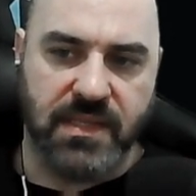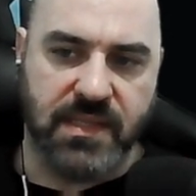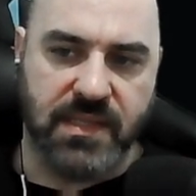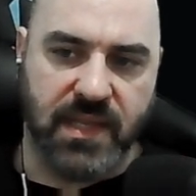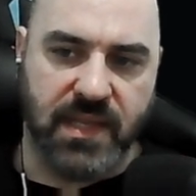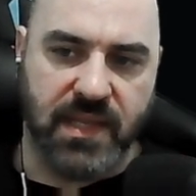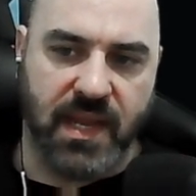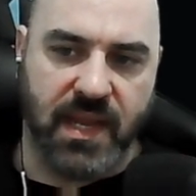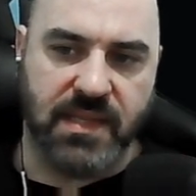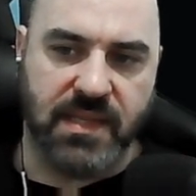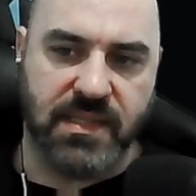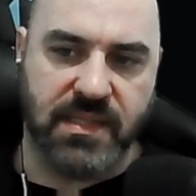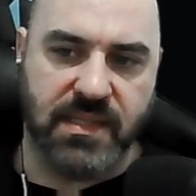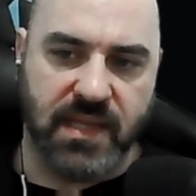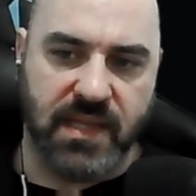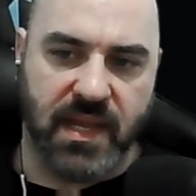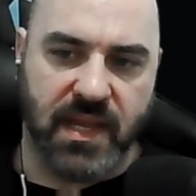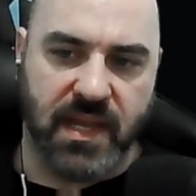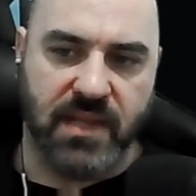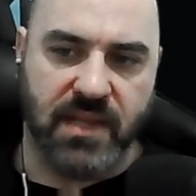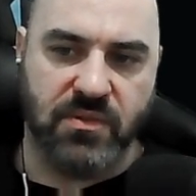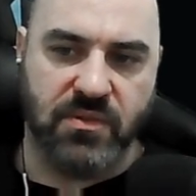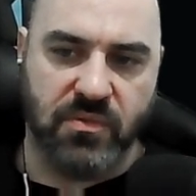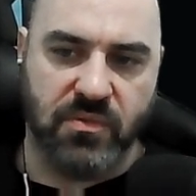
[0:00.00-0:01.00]
Ghastly
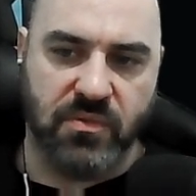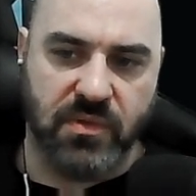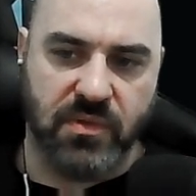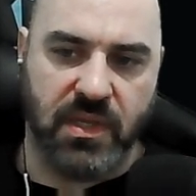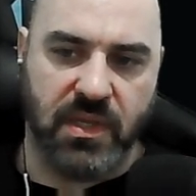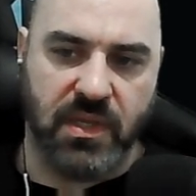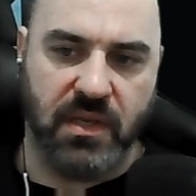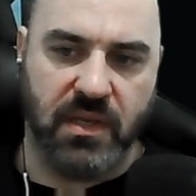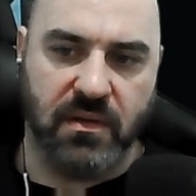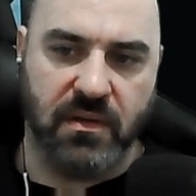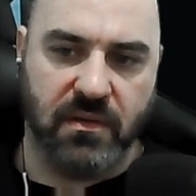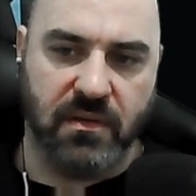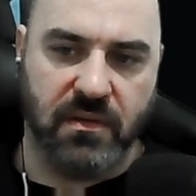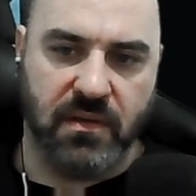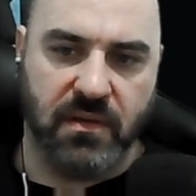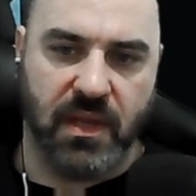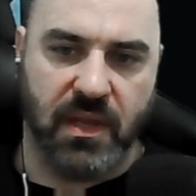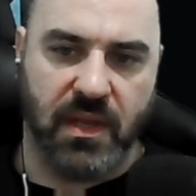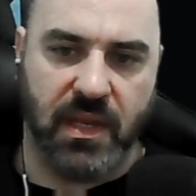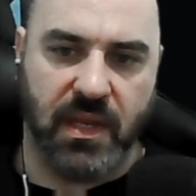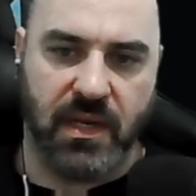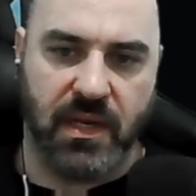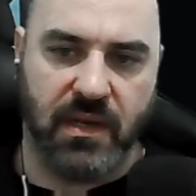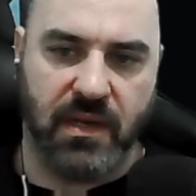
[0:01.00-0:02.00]
Eye Jewel here,
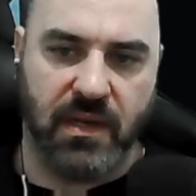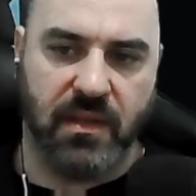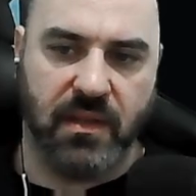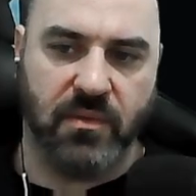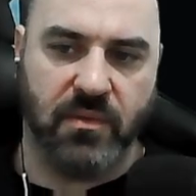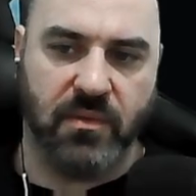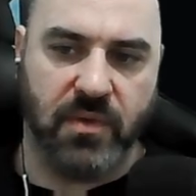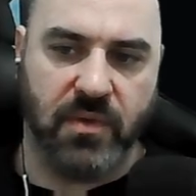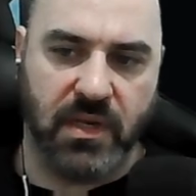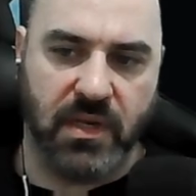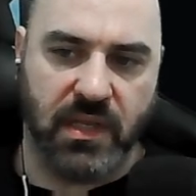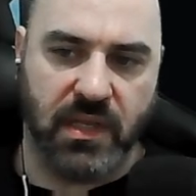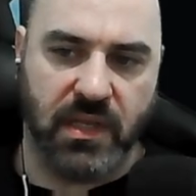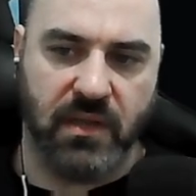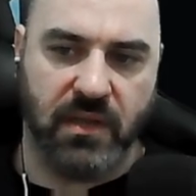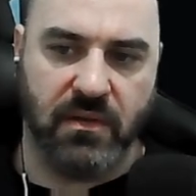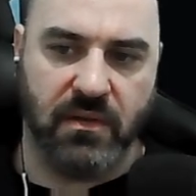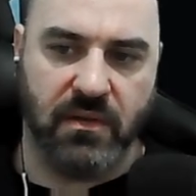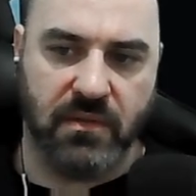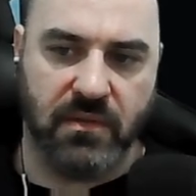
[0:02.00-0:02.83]
and another one here.